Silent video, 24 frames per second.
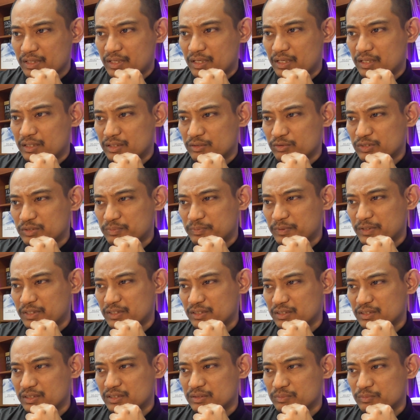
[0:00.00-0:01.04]
And the worst
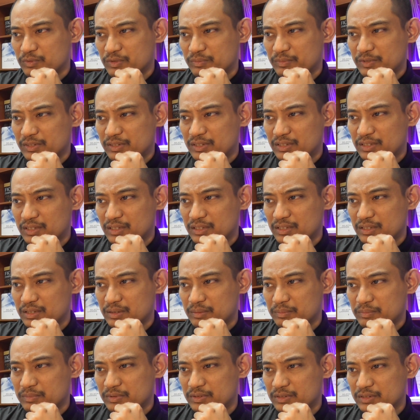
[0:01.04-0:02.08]
part is Muhammad
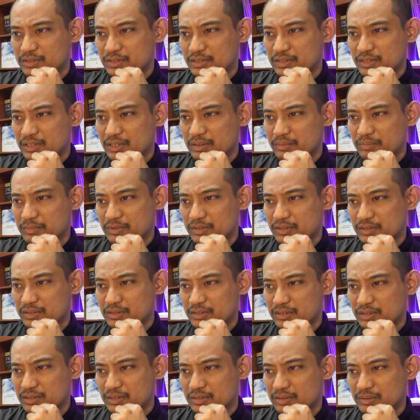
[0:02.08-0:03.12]
claim his name
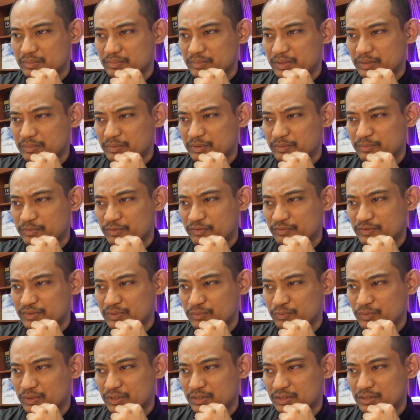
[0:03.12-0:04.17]
is in the Bible
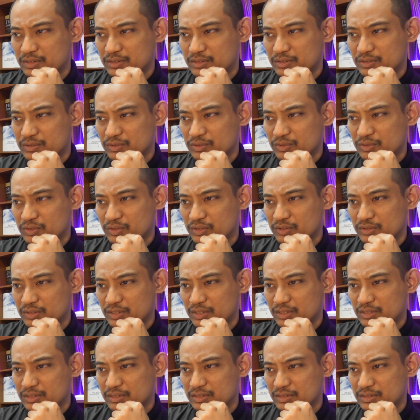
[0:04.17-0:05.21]
prophecy while it's not,
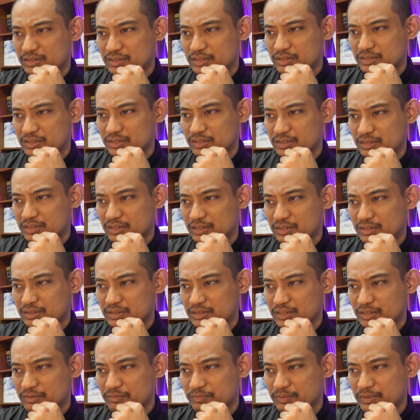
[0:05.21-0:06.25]
and his teaching and
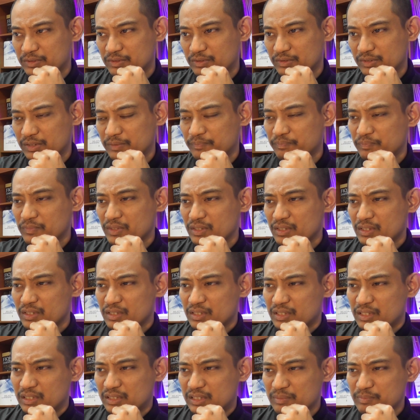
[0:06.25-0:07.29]
his life, right? Okay.
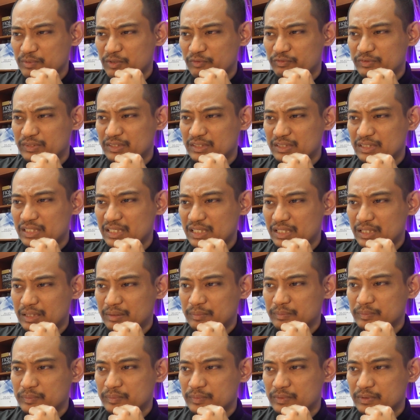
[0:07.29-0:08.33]
In terms of the
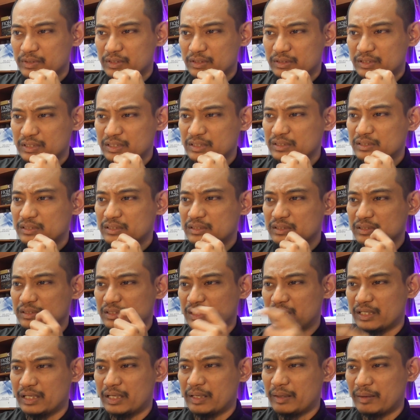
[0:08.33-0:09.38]
name, I think
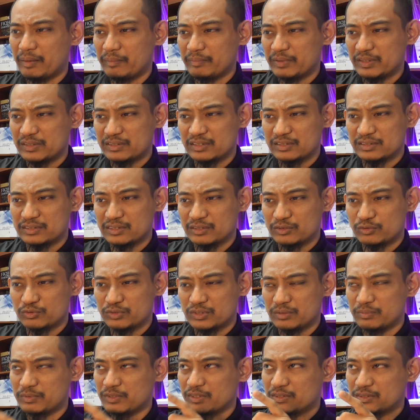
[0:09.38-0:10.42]
I'm interested to
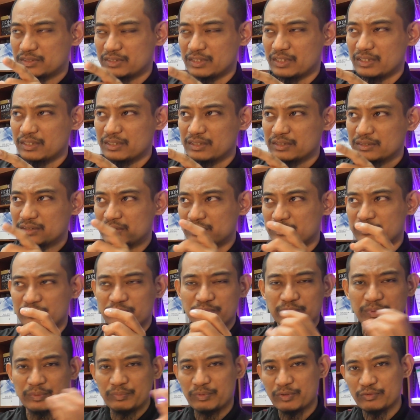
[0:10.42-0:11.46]
see because there are
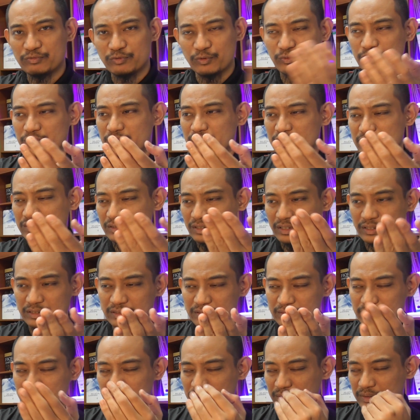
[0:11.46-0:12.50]
people forwarding,
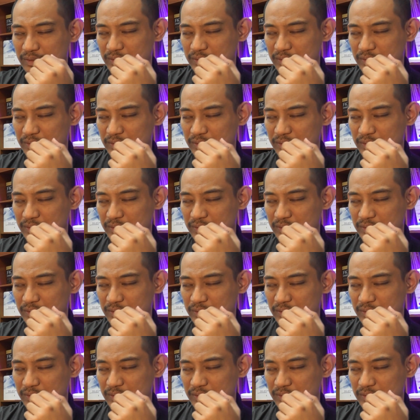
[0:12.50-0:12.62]
and